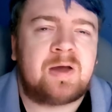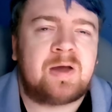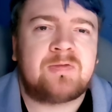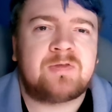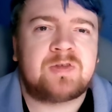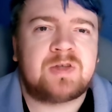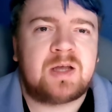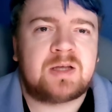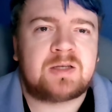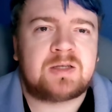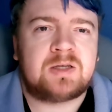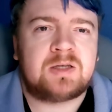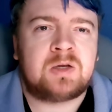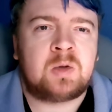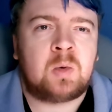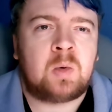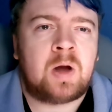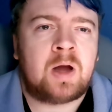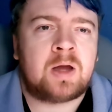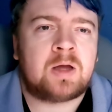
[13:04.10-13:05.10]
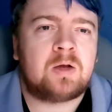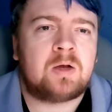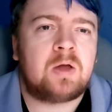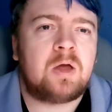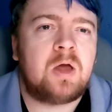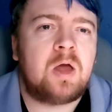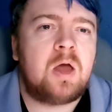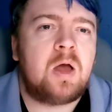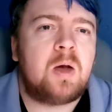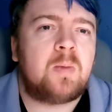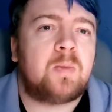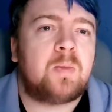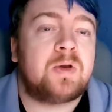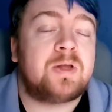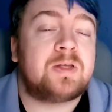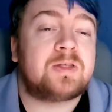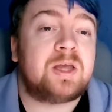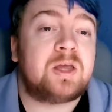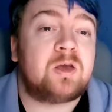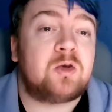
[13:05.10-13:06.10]
I haven't checked in a while, but
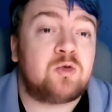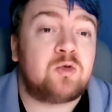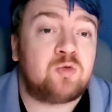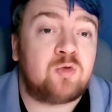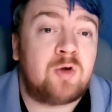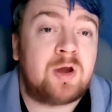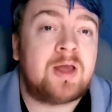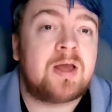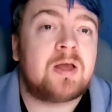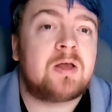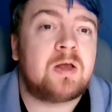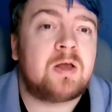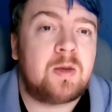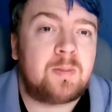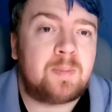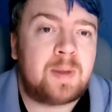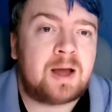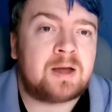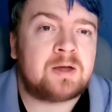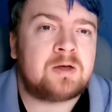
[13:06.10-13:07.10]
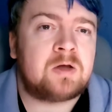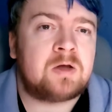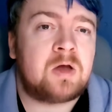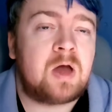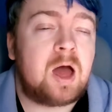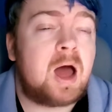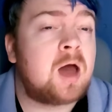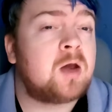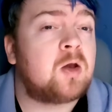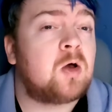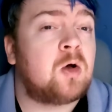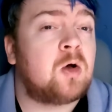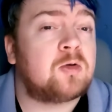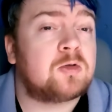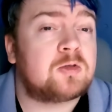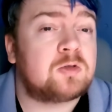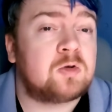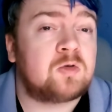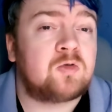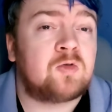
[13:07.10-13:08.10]
is a great commander and
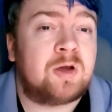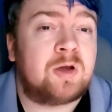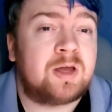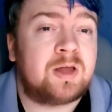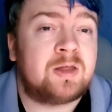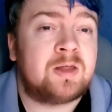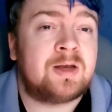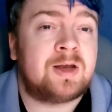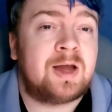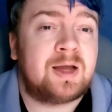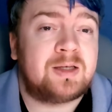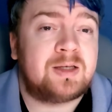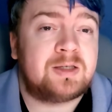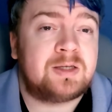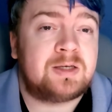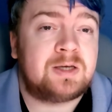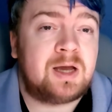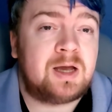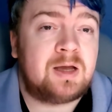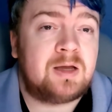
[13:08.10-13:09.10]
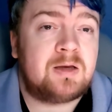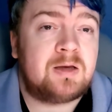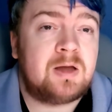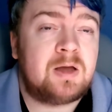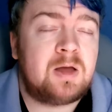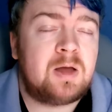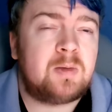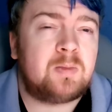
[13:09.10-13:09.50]
also great in the 99,